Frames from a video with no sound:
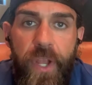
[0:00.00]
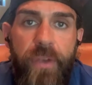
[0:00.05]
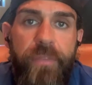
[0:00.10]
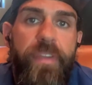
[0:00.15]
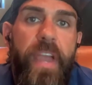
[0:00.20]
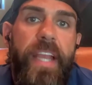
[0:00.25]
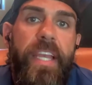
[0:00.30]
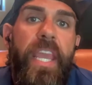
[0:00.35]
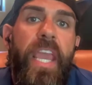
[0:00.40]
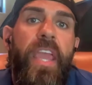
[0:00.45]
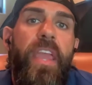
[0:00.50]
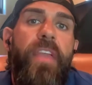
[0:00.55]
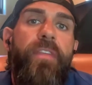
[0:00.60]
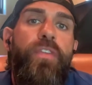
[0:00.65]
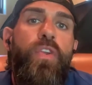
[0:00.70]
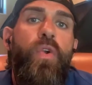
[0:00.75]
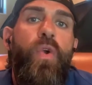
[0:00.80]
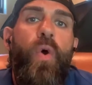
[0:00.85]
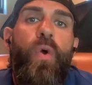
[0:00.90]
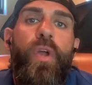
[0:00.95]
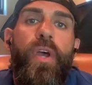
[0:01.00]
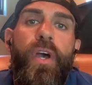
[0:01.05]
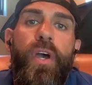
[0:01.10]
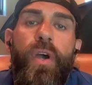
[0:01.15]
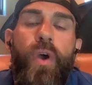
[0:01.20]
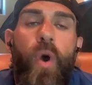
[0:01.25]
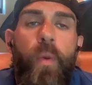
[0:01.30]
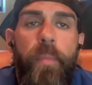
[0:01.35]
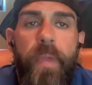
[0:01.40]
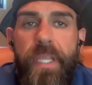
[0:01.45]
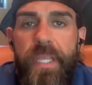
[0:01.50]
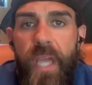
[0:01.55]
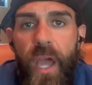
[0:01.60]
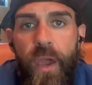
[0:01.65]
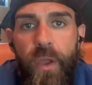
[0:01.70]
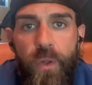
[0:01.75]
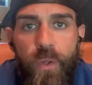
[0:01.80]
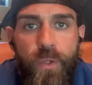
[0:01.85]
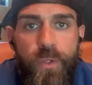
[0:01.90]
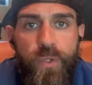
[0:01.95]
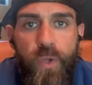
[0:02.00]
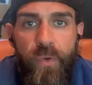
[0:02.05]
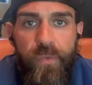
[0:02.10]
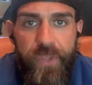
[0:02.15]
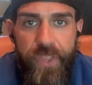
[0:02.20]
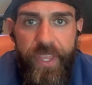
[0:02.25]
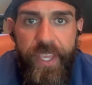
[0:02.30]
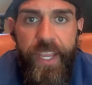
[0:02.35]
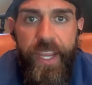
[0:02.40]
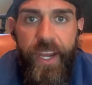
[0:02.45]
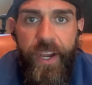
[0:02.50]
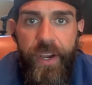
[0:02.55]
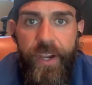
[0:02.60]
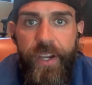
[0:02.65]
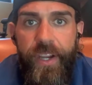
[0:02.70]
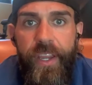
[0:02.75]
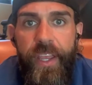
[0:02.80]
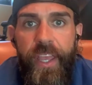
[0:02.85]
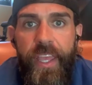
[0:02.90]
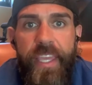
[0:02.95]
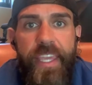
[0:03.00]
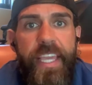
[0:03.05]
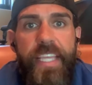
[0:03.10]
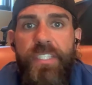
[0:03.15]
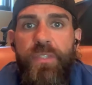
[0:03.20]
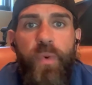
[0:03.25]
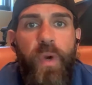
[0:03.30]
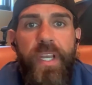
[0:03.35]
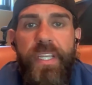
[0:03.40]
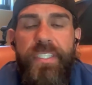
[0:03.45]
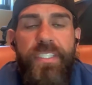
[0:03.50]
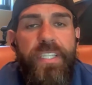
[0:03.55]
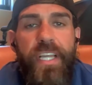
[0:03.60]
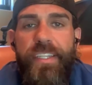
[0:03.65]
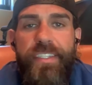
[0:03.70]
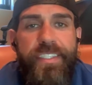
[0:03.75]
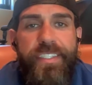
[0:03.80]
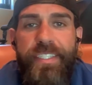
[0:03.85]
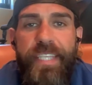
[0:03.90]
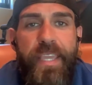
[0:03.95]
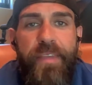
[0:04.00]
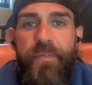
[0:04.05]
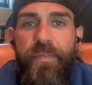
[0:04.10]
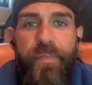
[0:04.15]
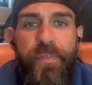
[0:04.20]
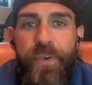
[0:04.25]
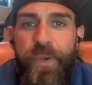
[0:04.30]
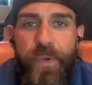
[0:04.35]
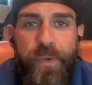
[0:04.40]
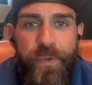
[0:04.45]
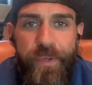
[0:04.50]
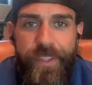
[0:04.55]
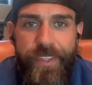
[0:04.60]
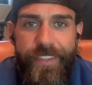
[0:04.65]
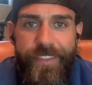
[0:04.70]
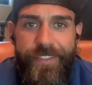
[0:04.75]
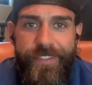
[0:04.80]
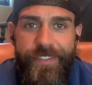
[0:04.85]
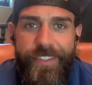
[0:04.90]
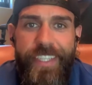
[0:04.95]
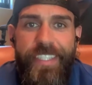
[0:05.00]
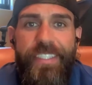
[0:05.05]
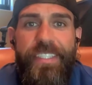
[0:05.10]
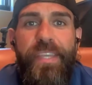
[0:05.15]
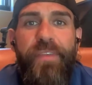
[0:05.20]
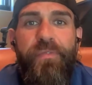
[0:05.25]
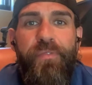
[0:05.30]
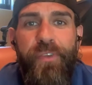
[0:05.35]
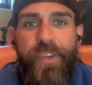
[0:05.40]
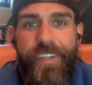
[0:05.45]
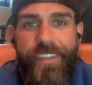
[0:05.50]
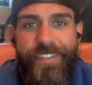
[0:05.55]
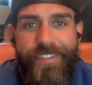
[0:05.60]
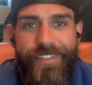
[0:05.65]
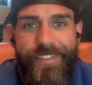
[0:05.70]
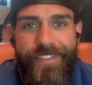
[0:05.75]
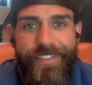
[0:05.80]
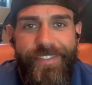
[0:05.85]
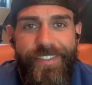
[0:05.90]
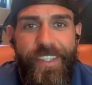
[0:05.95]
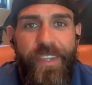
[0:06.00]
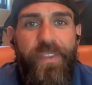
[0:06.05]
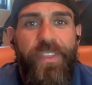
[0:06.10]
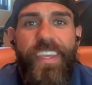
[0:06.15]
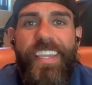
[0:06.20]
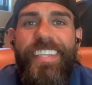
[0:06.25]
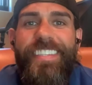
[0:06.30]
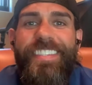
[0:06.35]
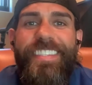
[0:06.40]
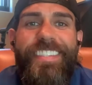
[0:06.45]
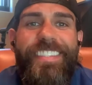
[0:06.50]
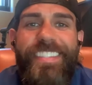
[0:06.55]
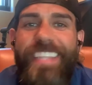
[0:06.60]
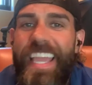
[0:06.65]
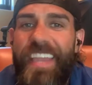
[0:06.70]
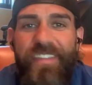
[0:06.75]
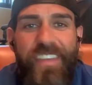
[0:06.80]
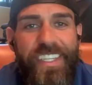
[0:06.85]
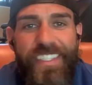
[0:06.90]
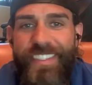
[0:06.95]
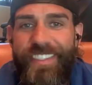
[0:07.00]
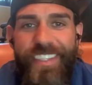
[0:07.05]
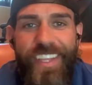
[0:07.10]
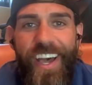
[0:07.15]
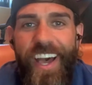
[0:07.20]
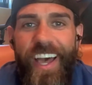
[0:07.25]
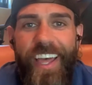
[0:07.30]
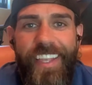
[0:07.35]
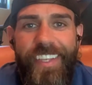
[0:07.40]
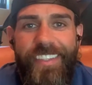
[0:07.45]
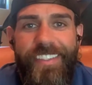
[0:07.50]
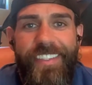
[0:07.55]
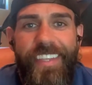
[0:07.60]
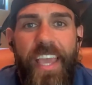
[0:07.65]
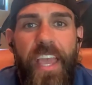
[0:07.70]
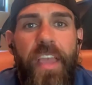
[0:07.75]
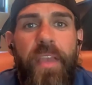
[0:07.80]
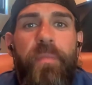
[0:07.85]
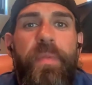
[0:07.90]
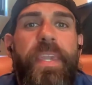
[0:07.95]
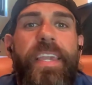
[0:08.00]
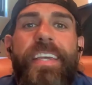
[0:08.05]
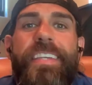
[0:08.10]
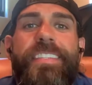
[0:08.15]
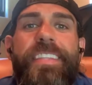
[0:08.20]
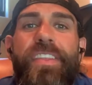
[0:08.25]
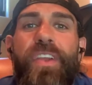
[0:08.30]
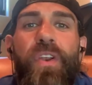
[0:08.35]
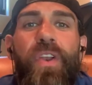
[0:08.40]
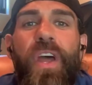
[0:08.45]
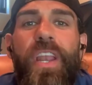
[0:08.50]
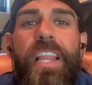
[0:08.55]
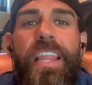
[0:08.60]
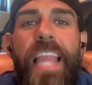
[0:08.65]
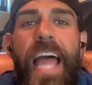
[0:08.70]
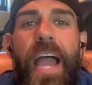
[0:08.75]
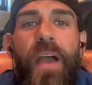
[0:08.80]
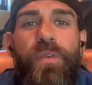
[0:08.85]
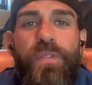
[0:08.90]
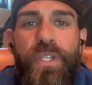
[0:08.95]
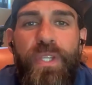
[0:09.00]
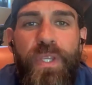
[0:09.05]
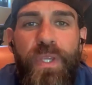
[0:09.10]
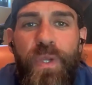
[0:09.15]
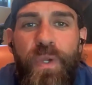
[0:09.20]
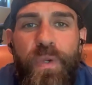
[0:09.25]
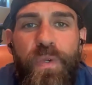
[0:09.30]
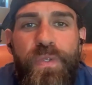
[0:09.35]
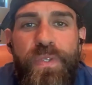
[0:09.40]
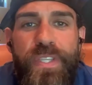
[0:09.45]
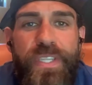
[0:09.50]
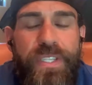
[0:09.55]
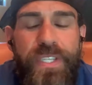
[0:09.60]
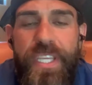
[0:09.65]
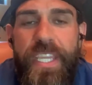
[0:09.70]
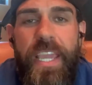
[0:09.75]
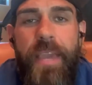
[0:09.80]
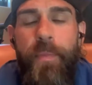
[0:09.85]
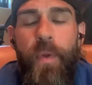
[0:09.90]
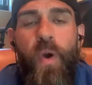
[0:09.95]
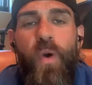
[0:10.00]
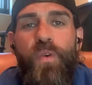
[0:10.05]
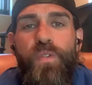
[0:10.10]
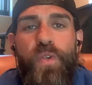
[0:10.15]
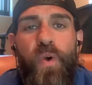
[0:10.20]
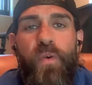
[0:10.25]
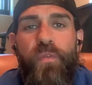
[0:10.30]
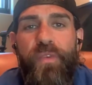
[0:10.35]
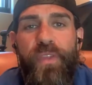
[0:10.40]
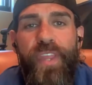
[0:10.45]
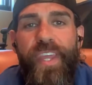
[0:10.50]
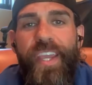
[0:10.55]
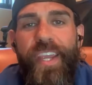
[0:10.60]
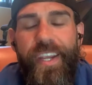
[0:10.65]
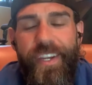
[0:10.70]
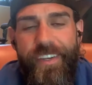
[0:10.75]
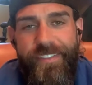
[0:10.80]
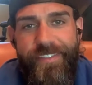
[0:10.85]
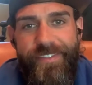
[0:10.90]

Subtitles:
fact, if you go to McDonald's over there, guess what? It's not the same food. It's different. You think it's the same and it's not, because they're not allowed to use the GMOs over there.